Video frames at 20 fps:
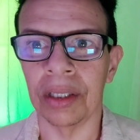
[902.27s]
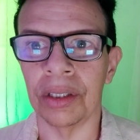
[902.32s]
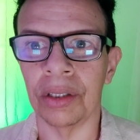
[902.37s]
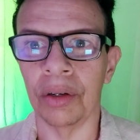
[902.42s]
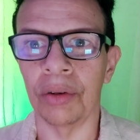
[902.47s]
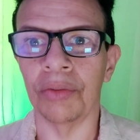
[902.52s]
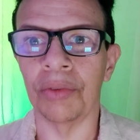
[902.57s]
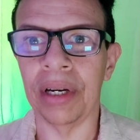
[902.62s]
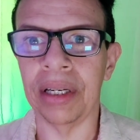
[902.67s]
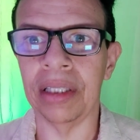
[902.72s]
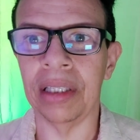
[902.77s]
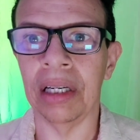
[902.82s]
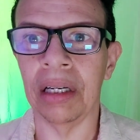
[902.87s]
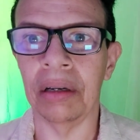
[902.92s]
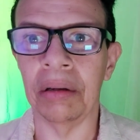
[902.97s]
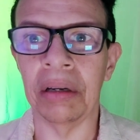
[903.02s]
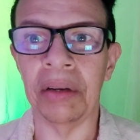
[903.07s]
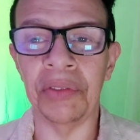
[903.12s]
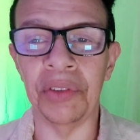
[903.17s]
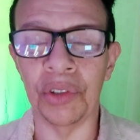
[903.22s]
So right
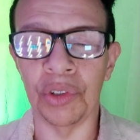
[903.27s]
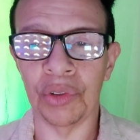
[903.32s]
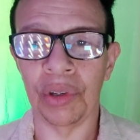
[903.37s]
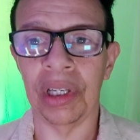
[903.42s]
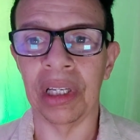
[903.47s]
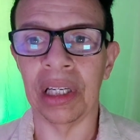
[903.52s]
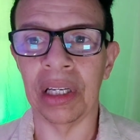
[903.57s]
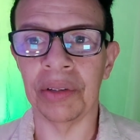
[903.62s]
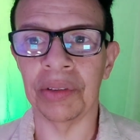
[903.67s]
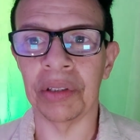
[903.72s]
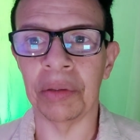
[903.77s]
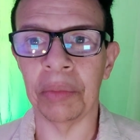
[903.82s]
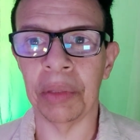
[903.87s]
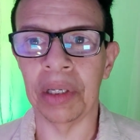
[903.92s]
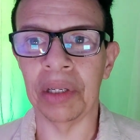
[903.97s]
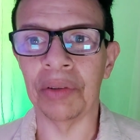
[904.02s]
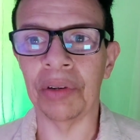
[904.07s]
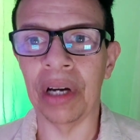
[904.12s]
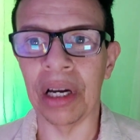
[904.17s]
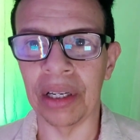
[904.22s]
now, if you're trying to get
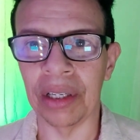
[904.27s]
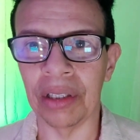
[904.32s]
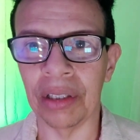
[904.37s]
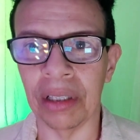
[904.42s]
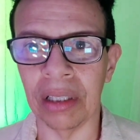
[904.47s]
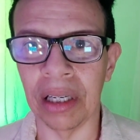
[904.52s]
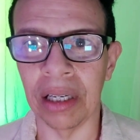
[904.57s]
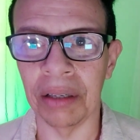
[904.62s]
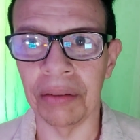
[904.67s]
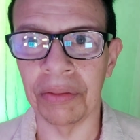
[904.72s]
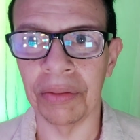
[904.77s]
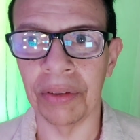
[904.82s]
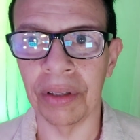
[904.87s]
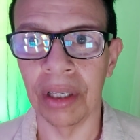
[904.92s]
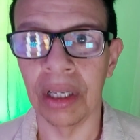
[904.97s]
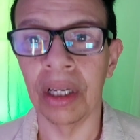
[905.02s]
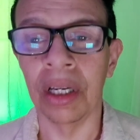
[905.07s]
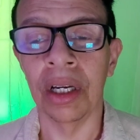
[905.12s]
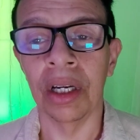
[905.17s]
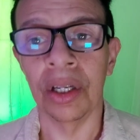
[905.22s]
somebody out of your life,
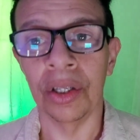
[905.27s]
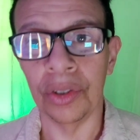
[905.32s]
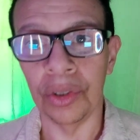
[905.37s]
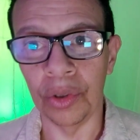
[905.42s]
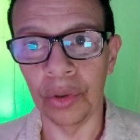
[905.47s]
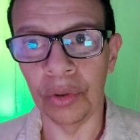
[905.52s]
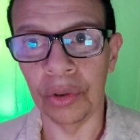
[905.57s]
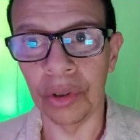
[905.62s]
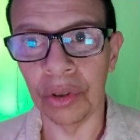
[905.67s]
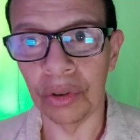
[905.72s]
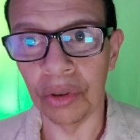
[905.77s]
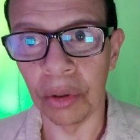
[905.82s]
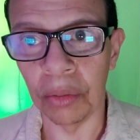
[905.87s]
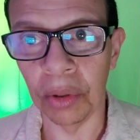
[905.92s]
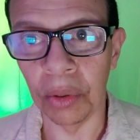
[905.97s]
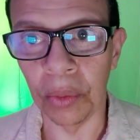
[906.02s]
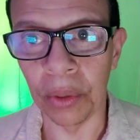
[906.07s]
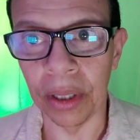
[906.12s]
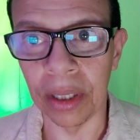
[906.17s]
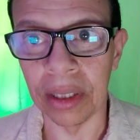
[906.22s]
do it the
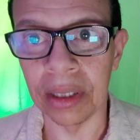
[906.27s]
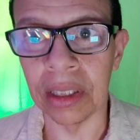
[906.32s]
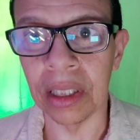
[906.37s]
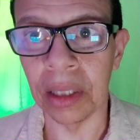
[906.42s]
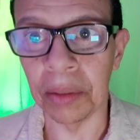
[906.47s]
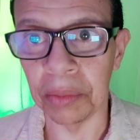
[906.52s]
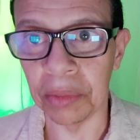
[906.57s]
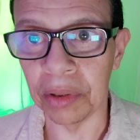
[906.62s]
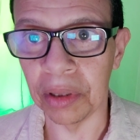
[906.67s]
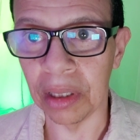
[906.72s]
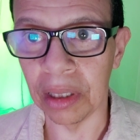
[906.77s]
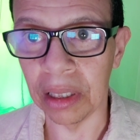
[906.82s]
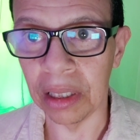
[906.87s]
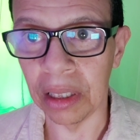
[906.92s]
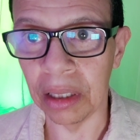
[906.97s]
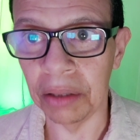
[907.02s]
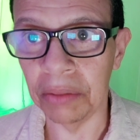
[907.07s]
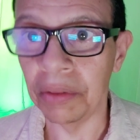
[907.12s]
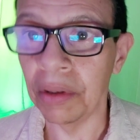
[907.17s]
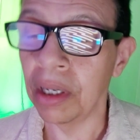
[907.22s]
normal way. Tell them to
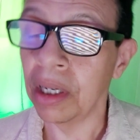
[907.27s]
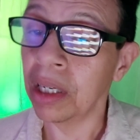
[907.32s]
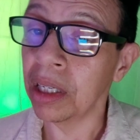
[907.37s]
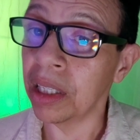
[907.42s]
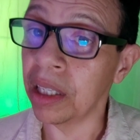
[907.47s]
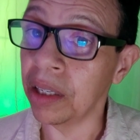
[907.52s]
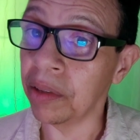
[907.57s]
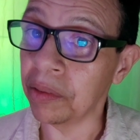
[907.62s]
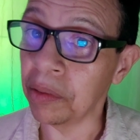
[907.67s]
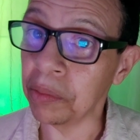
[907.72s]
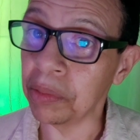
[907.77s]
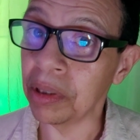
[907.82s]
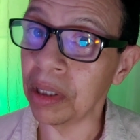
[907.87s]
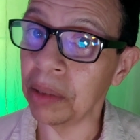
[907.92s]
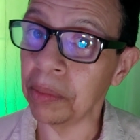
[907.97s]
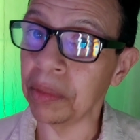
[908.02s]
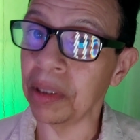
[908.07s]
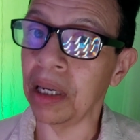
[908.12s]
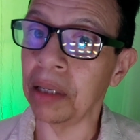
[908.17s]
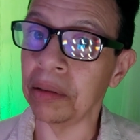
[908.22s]
leave. Give them
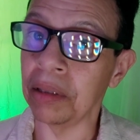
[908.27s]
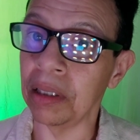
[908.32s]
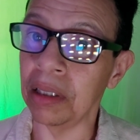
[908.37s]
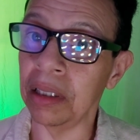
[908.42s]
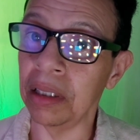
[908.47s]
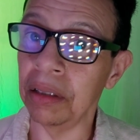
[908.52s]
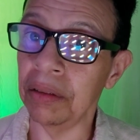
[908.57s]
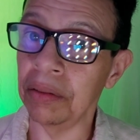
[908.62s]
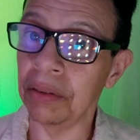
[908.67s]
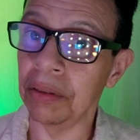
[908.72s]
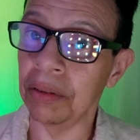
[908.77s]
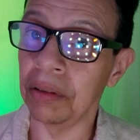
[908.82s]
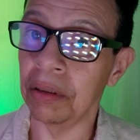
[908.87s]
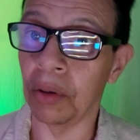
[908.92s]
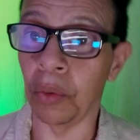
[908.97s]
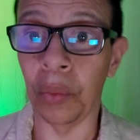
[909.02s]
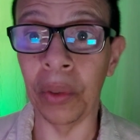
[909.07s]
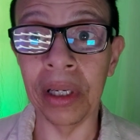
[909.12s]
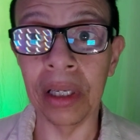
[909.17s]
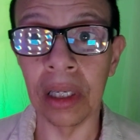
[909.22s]
some time to leave.
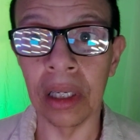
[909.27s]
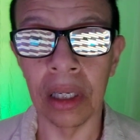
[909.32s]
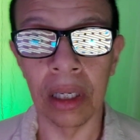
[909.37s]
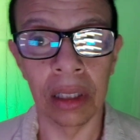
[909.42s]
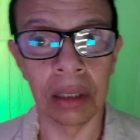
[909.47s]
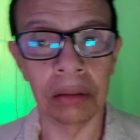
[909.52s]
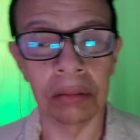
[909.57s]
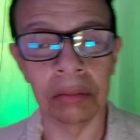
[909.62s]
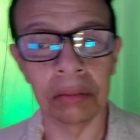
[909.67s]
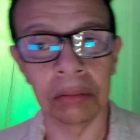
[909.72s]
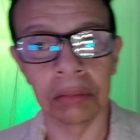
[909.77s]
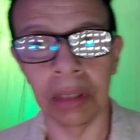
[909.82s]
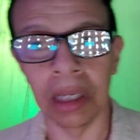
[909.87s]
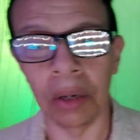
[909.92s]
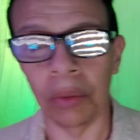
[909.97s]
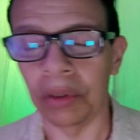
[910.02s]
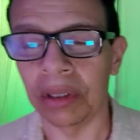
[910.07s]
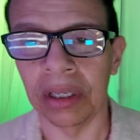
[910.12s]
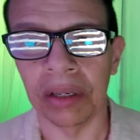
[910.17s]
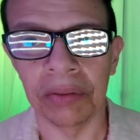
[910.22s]
A week.
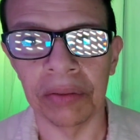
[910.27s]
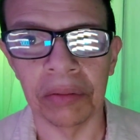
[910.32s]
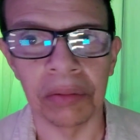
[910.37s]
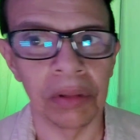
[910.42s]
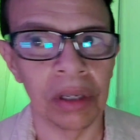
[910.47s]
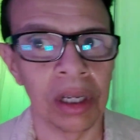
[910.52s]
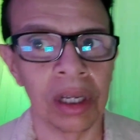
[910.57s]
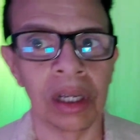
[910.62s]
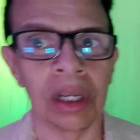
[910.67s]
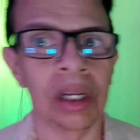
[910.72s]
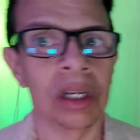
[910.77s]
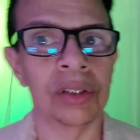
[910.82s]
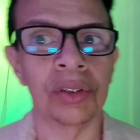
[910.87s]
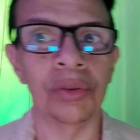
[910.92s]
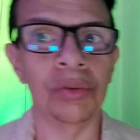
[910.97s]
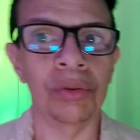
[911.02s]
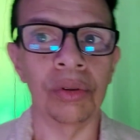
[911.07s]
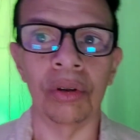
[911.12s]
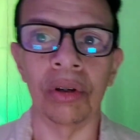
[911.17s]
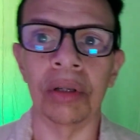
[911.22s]
I wouldn't give them
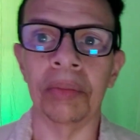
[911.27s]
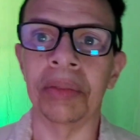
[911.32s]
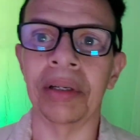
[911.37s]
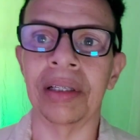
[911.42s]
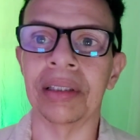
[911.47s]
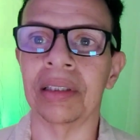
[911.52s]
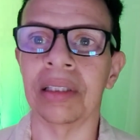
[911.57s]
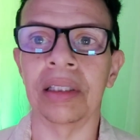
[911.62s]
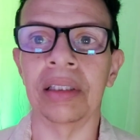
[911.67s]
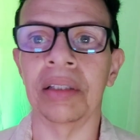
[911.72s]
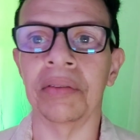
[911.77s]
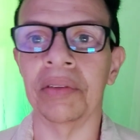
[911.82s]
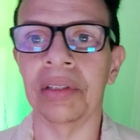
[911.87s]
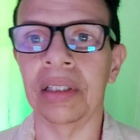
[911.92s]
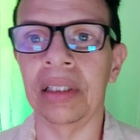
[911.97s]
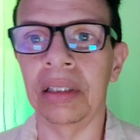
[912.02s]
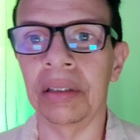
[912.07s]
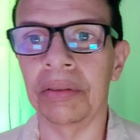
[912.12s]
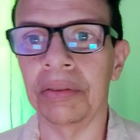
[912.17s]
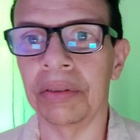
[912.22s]
too long because they'll never
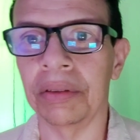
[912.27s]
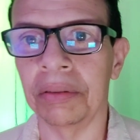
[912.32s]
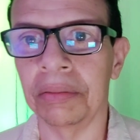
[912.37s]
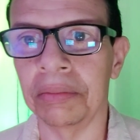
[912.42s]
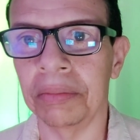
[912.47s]
leave.